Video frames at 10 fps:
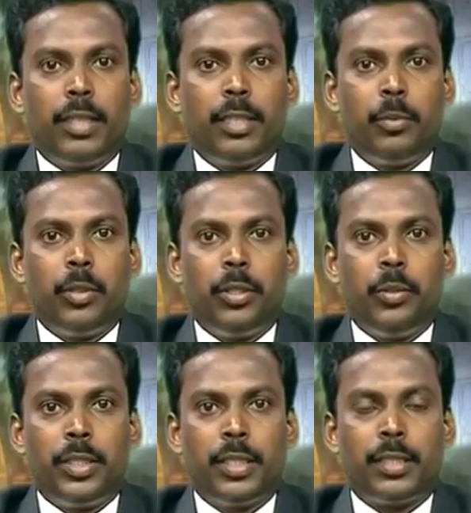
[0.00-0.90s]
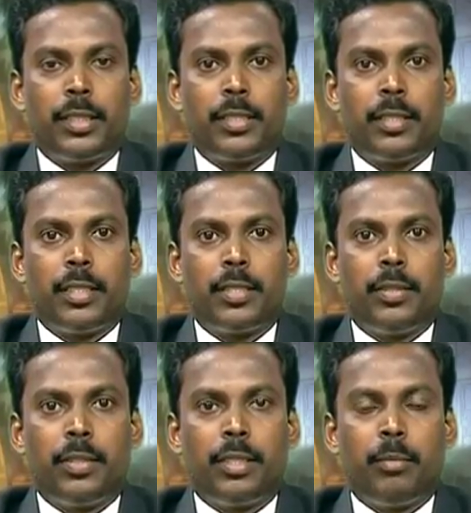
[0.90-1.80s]
Welcome to the UGC lecture
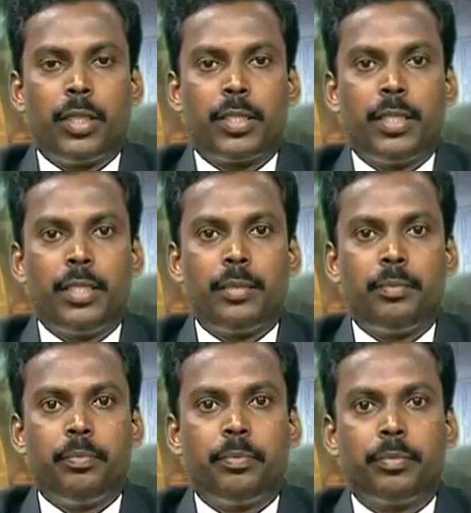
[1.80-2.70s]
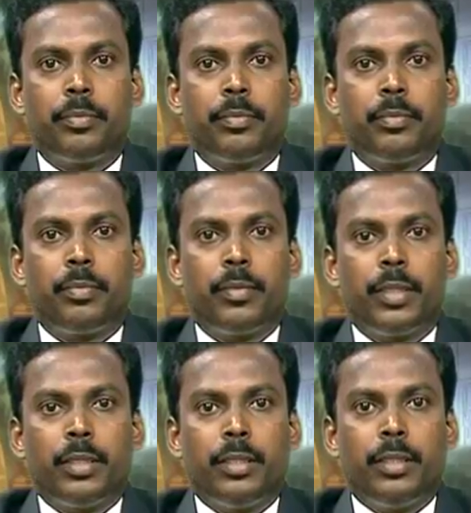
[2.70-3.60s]
series on computer science.
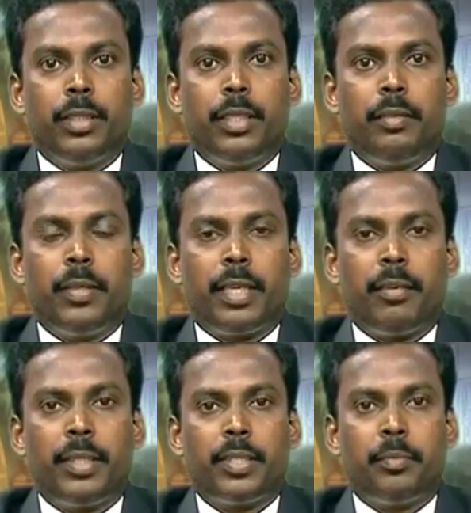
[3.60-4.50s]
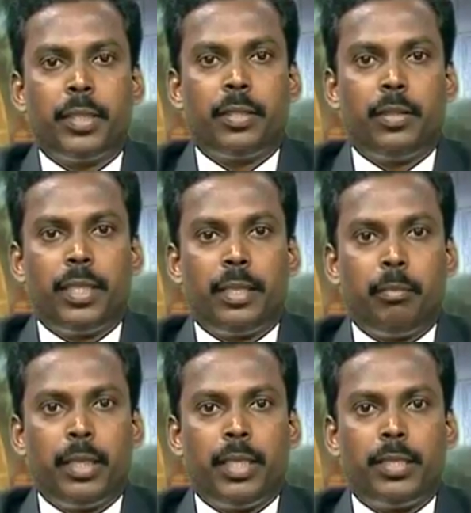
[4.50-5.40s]
Here we are having the subject called
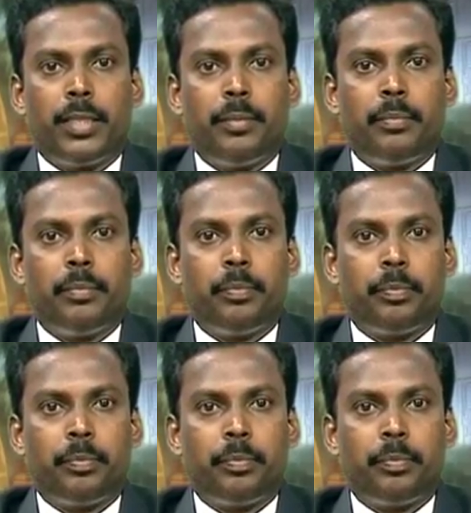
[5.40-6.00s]
compiler design.